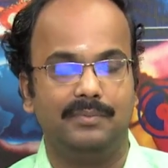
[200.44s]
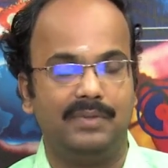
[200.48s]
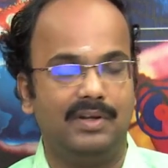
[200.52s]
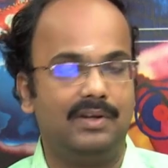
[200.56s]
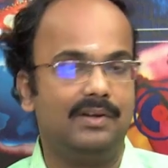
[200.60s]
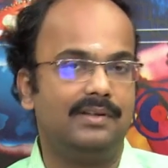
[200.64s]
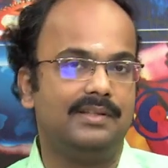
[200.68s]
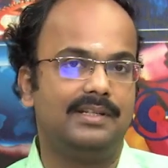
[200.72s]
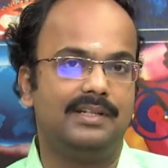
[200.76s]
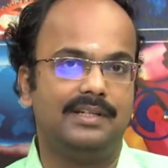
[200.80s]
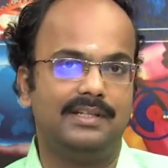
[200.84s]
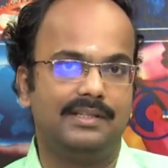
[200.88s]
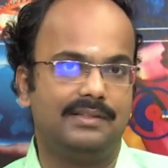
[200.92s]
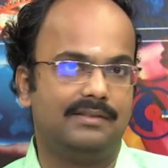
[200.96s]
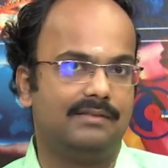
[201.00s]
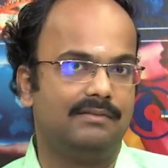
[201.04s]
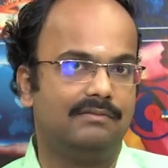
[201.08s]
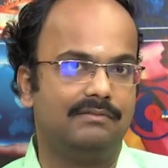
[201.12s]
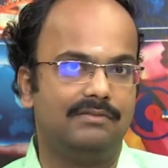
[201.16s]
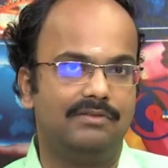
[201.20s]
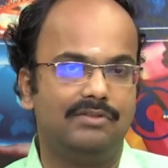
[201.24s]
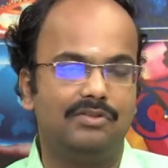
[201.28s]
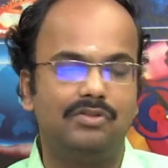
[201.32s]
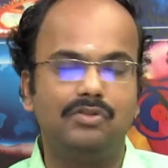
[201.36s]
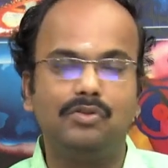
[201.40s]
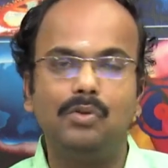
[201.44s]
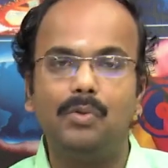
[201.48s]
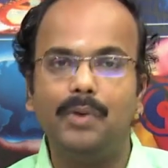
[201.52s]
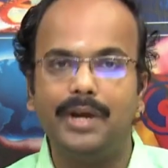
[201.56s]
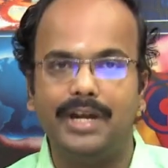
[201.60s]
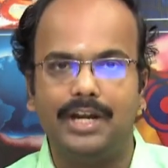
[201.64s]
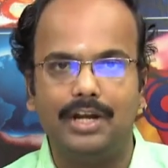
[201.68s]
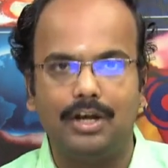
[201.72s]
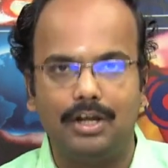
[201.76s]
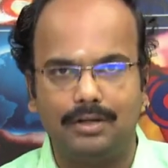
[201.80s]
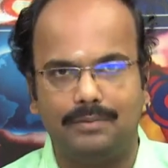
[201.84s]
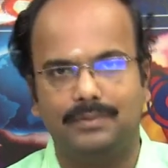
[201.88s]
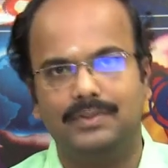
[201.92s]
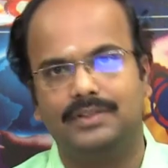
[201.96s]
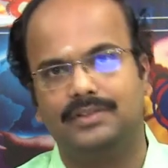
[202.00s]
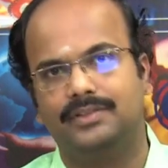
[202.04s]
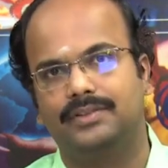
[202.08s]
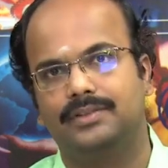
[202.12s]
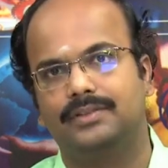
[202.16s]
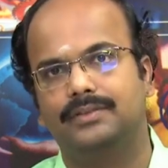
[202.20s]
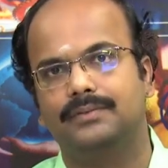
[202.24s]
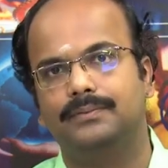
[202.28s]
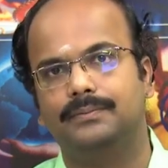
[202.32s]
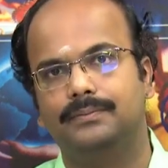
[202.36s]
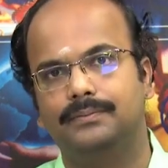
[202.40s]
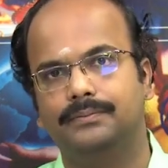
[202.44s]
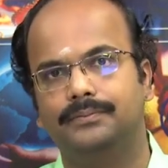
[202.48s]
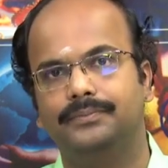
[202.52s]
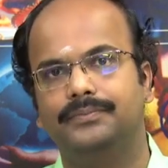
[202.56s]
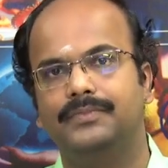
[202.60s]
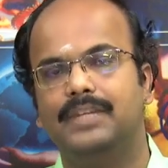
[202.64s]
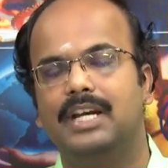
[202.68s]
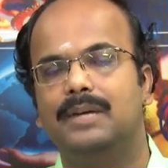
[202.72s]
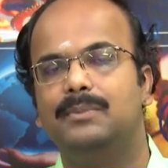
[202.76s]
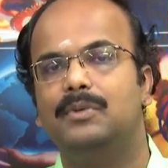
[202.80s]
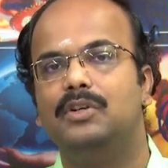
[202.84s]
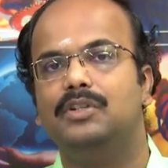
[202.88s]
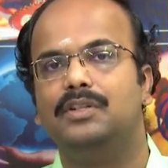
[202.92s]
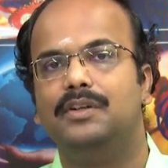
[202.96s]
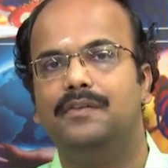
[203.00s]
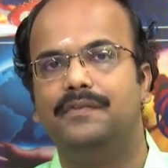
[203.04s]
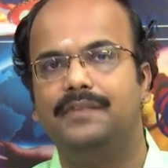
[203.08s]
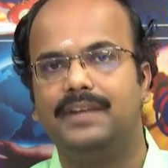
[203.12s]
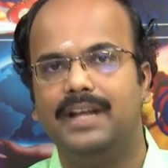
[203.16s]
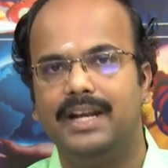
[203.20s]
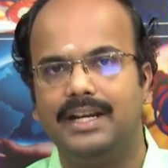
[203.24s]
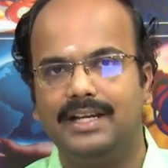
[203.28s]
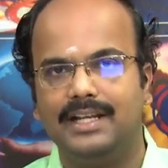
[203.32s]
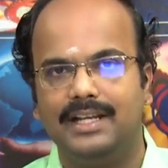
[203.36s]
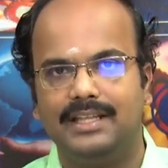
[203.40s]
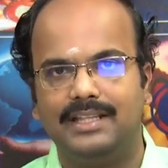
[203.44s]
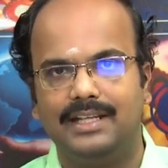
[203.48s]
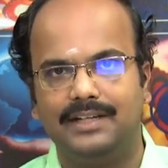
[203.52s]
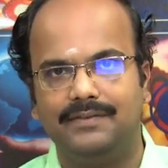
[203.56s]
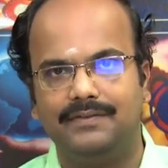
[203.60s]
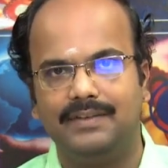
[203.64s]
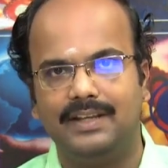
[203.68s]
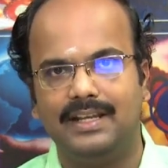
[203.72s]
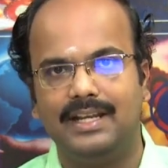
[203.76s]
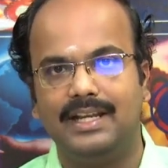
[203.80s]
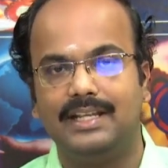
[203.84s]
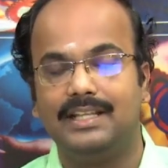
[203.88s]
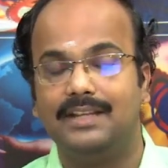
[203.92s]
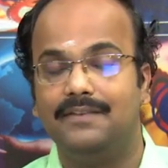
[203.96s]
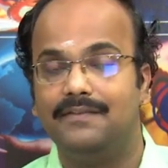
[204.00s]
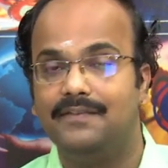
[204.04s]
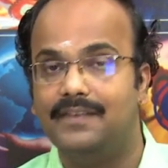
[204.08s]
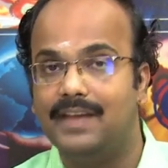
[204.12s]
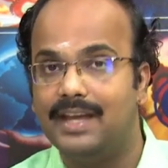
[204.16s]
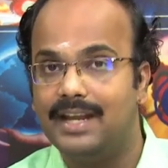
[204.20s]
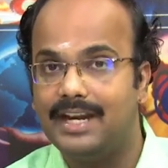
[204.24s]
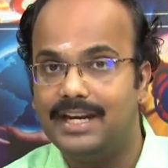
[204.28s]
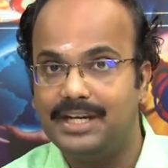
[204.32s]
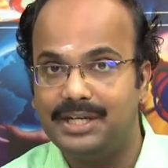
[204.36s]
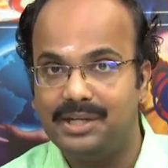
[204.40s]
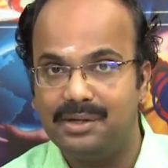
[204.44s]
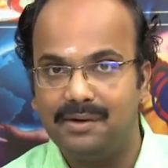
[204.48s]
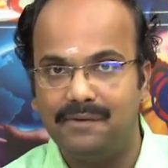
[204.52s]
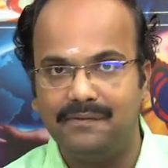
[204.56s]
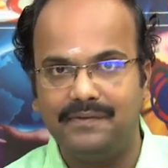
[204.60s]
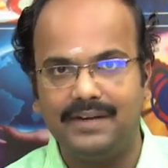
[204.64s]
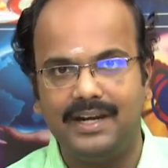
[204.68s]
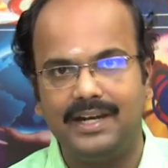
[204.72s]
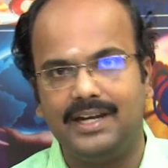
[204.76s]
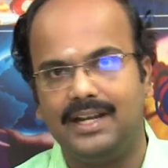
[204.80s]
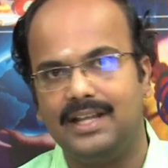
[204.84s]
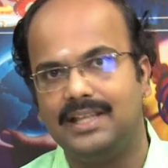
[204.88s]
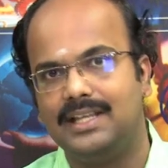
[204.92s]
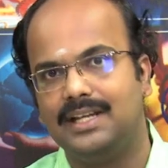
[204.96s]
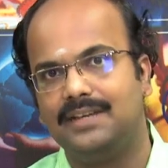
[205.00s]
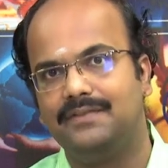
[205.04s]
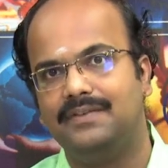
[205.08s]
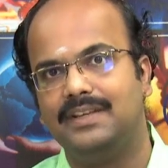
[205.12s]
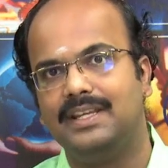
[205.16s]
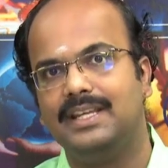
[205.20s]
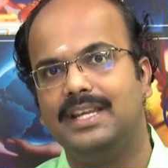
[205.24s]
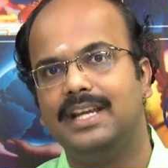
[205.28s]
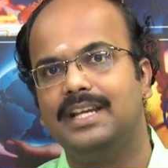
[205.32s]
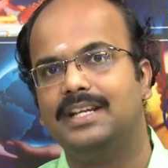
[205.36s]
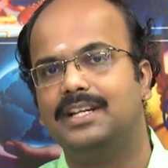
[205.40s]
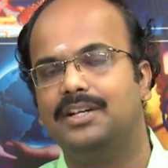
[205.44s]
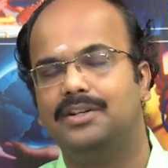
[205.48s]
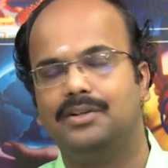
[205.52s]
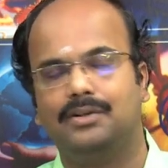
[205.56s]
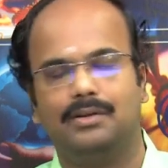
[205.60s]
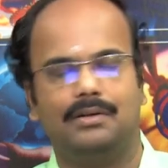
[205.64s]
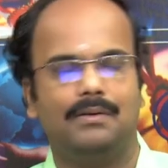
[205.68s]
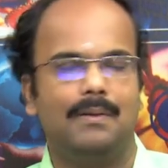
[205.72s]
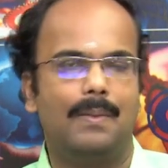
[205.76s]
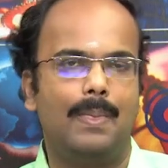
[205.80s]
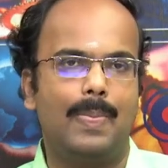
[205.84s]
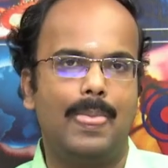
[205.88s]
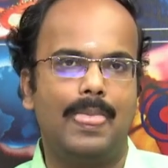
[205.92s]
because it is so enormous the amount of data that we get, the variety of data that we get and all.